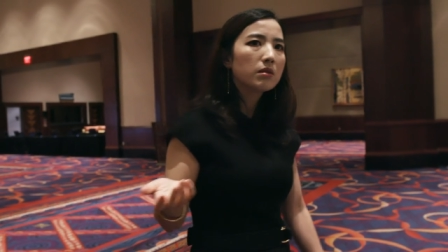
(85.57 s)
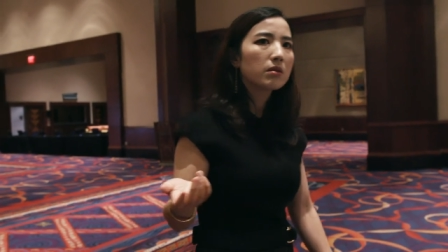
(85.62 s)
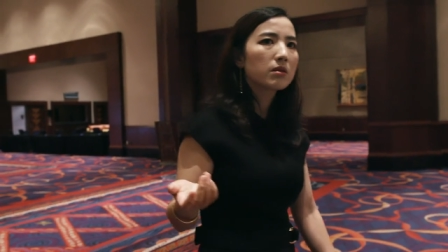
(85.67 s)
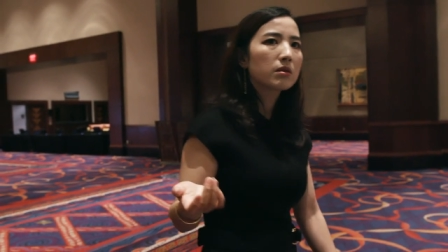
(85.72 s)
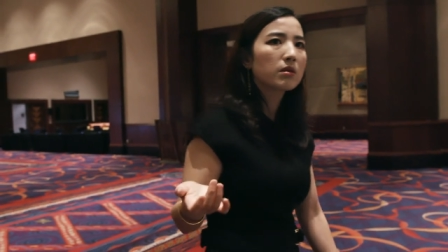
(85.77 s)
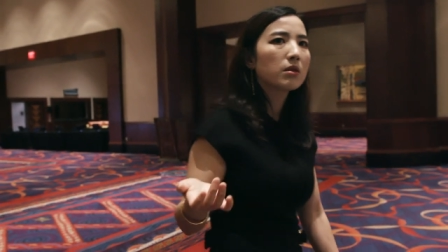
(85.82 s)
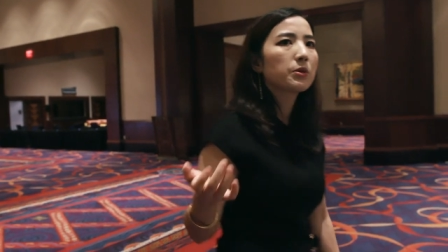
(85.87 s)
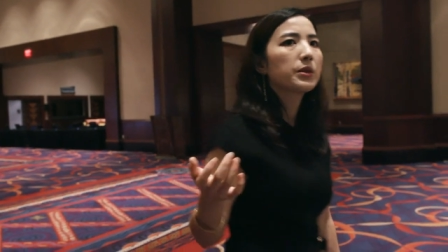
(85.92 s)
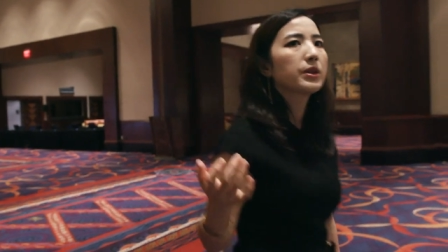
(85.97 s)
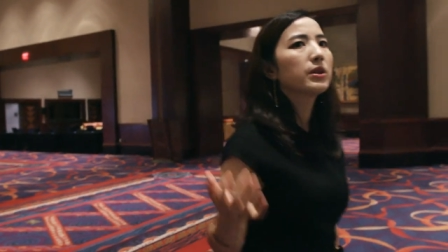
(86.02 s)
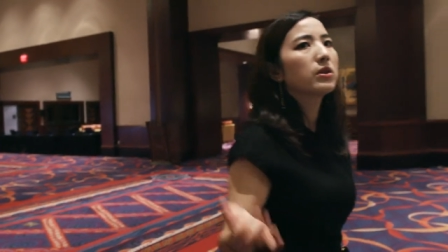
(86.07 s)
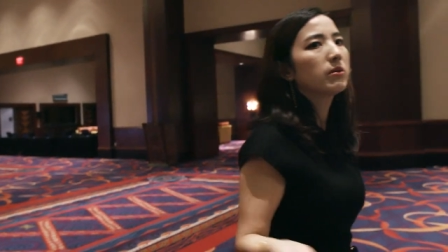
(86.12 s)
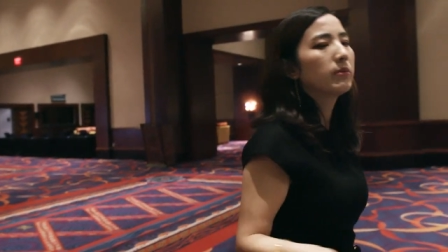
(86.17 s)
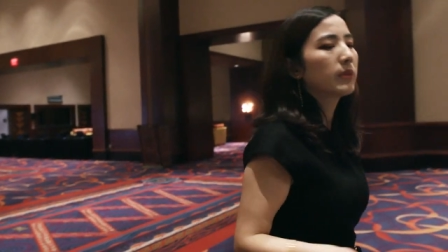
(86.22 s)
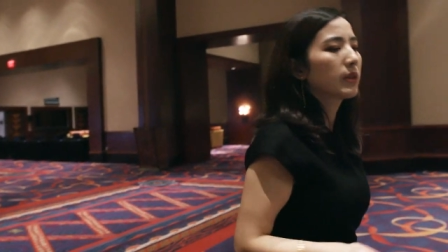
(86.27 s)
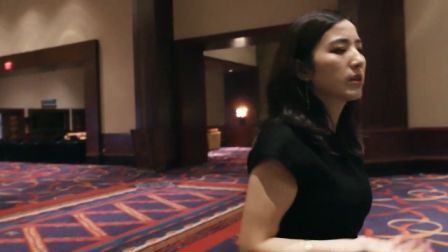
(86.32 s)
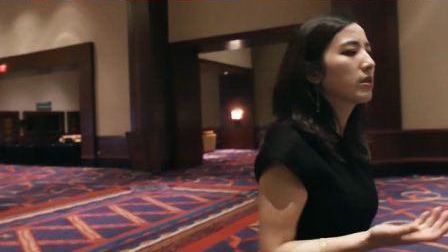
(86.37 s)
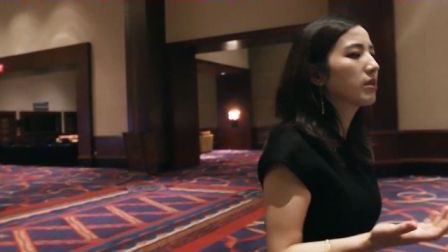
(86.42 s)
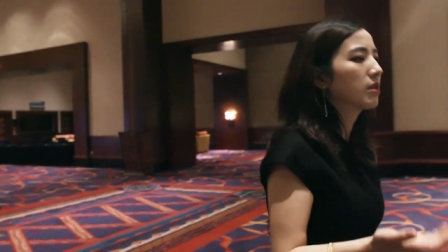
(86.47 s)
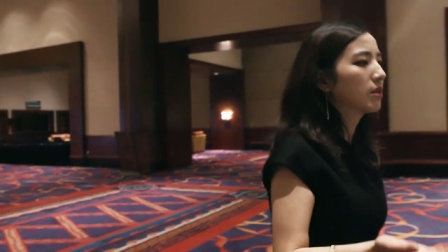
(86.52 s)
So we need to
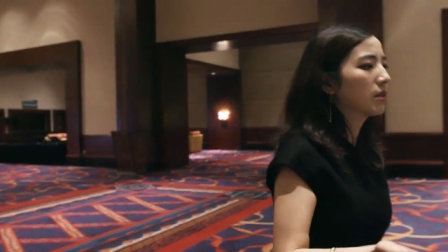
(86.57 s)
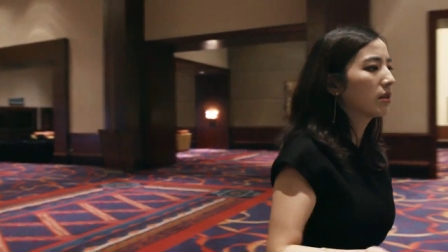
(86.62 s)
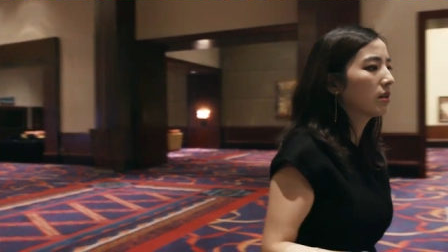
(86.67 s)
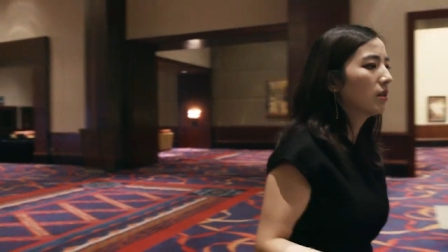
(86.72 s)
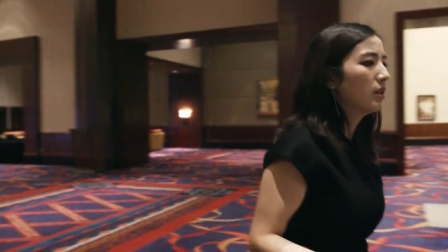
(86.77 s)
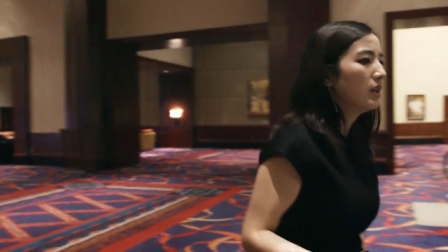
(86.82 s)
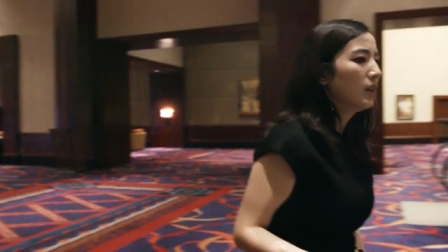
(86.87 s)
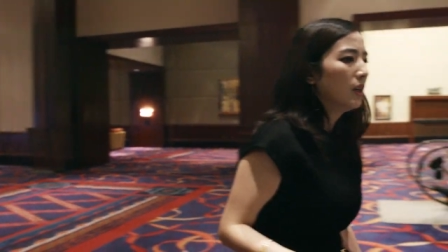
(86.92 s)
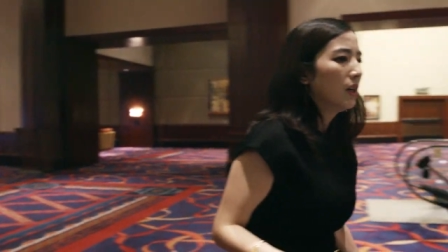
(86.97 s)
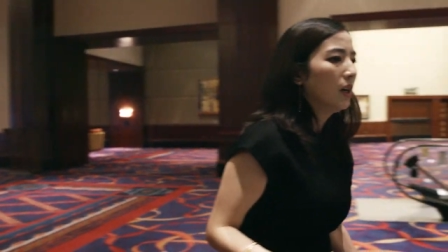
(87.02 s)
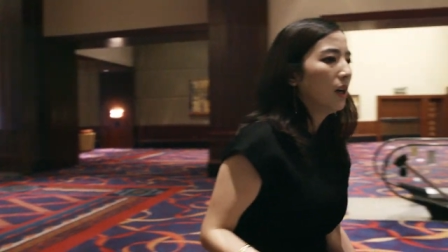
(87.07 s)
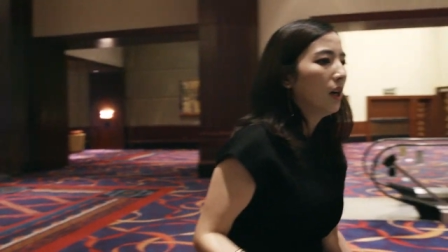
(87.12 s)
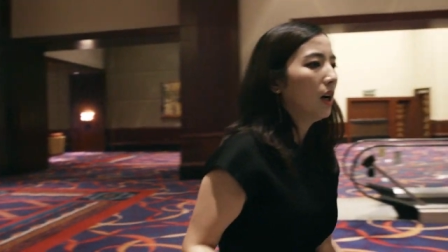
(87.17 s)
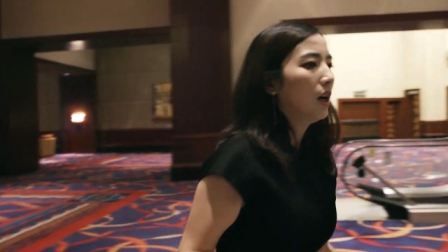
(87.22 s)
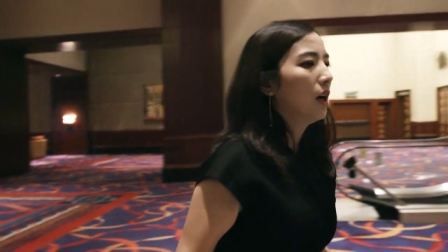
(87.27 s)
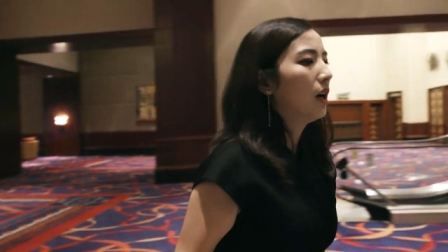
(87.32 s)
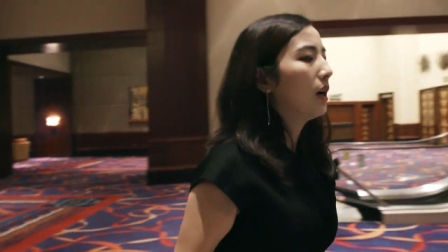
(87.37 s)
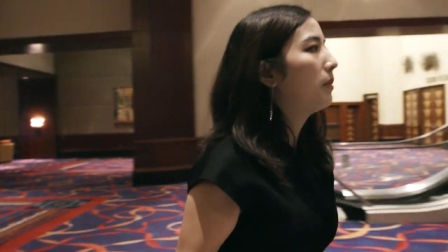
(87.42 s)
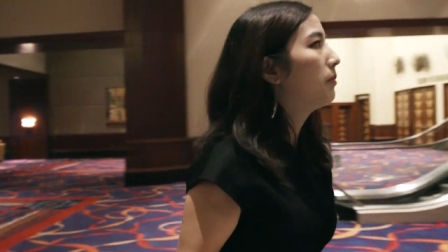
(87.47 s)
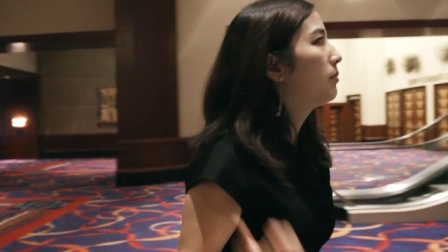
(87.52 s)
make sure
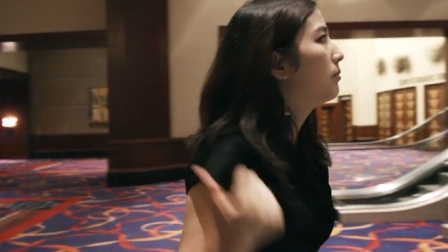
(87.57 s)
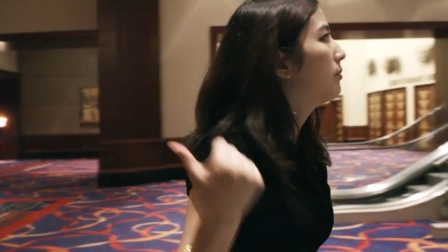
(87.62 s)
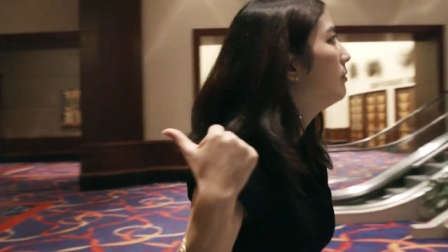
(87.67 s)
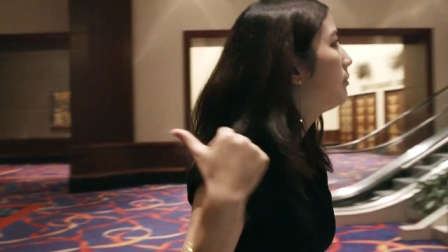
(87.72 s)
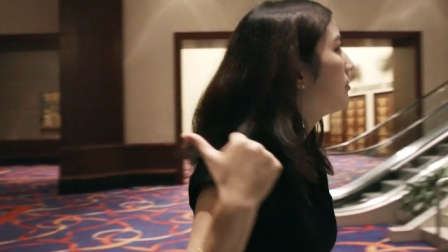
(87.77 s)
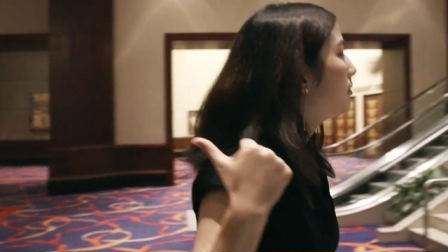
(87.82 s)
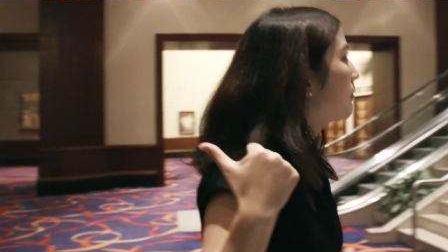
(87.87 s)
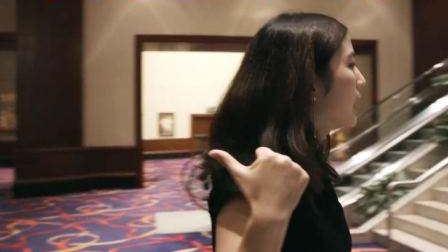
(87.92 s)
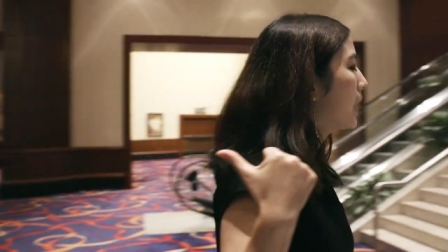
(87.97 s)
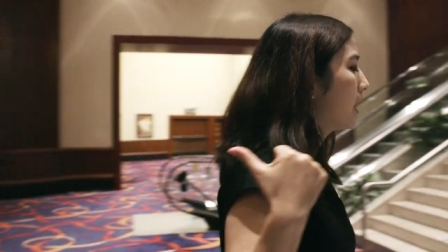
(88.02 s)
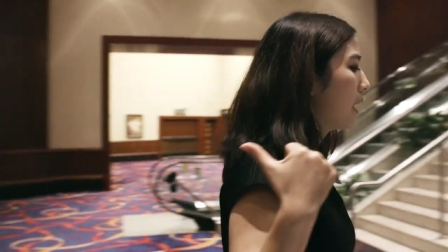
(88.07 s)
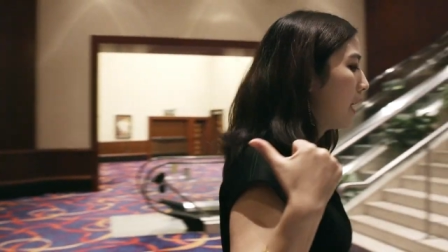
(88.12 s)
they